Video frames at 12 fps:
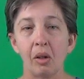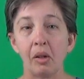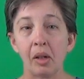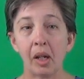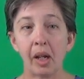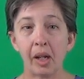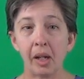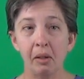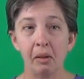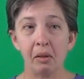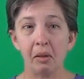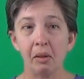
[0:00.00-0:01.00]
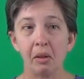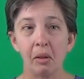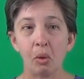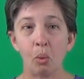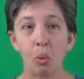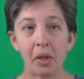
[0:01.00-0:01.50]
Okay,
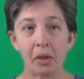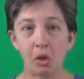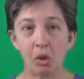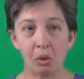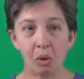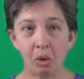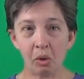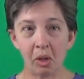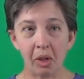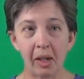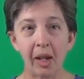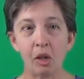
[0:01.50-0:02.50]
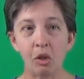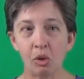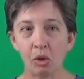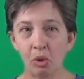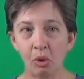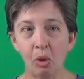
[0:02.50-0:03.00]
once your dog can
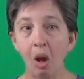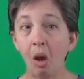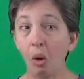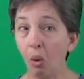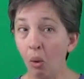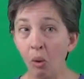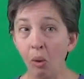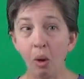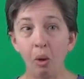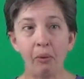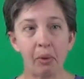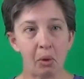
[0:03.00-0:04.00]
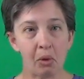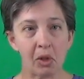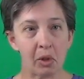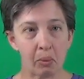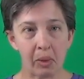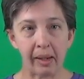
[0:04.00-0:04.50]
do all of
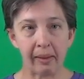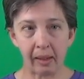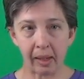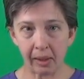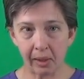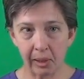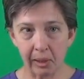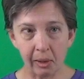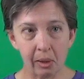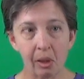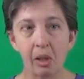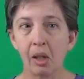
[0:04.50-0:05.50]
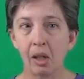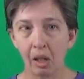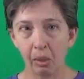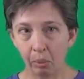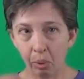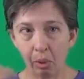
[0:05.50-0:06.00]
those 3 things
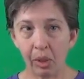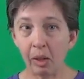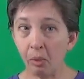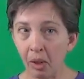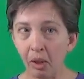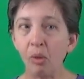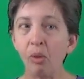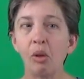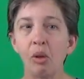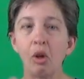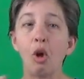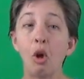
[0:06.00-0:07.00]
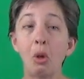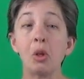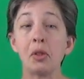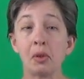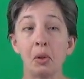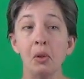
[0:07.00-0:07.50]
pretty well on
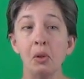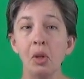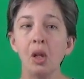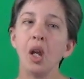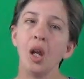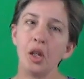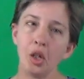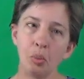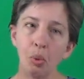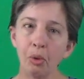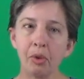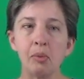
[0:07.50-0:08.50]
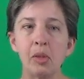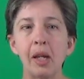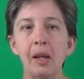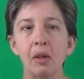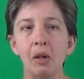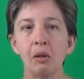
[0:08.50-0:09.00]
its own, you put them
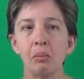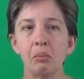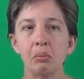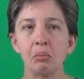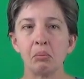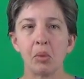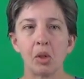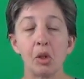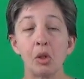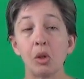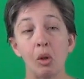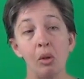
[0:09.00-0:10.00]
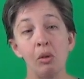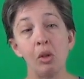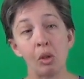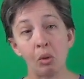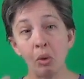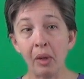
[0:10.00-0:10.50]
together. So
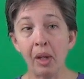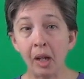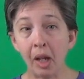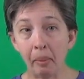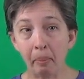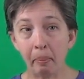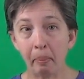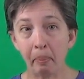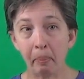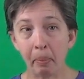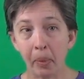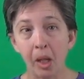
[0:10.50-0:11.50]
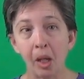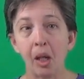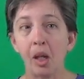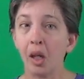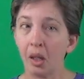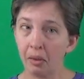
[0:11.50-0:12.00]
you call their name,
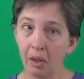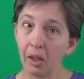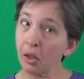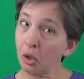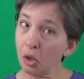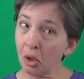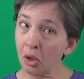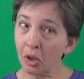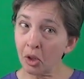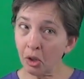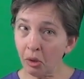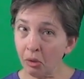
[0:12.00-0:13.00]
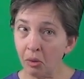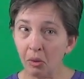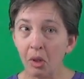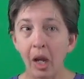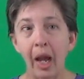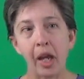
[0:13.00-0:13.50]
they're going to turn to you,
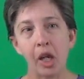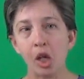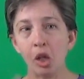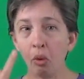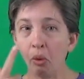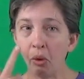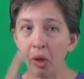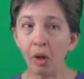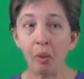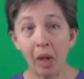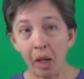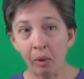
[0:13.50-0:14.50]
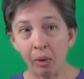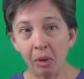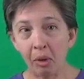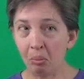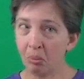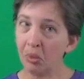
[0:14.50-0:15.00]
you're going to run away with
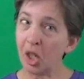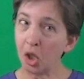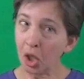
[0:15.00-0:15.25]
them, they're